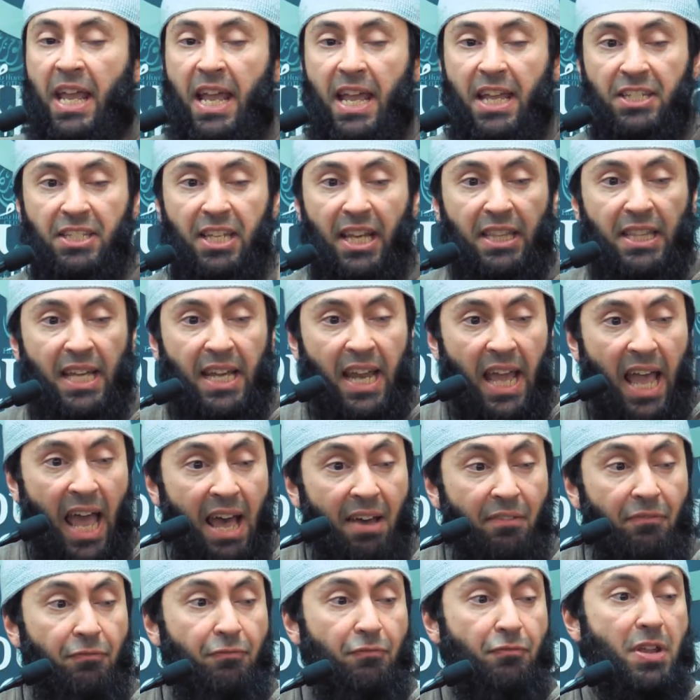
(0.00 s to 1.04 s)
He said that
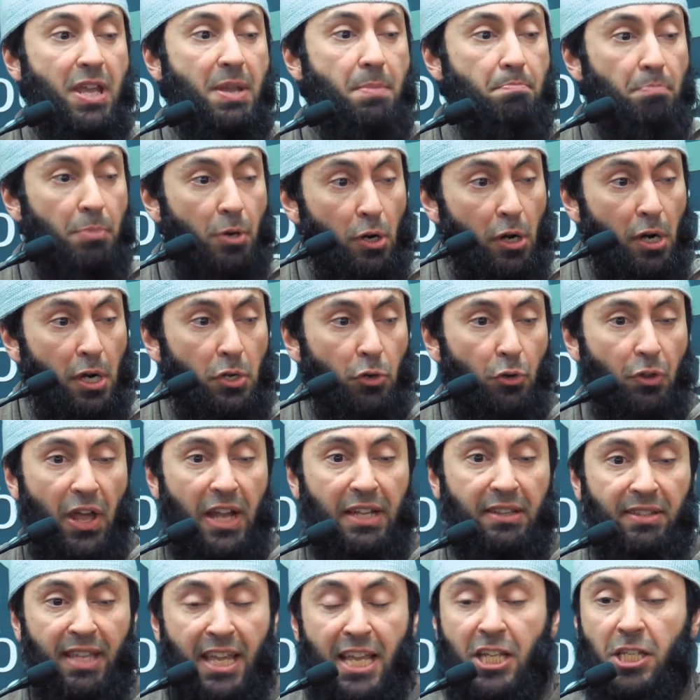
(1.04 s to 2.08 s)
every murder
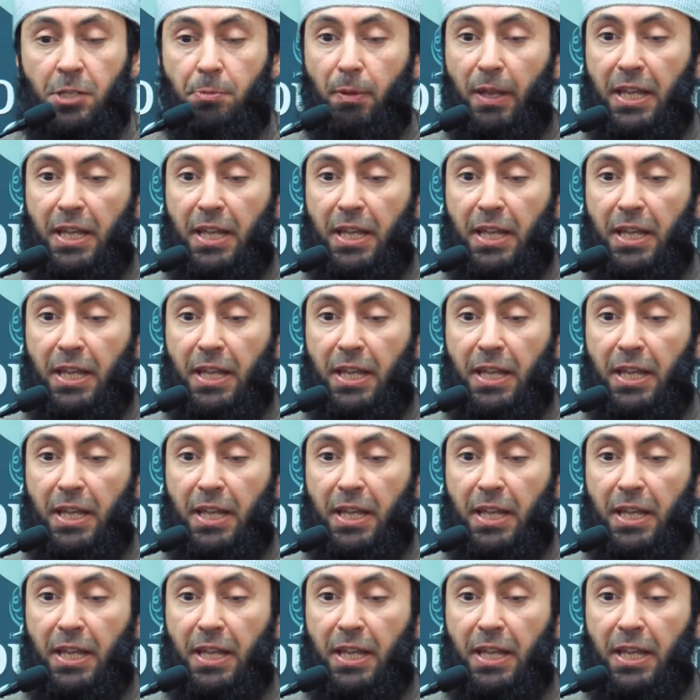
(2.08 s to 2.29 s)
that takes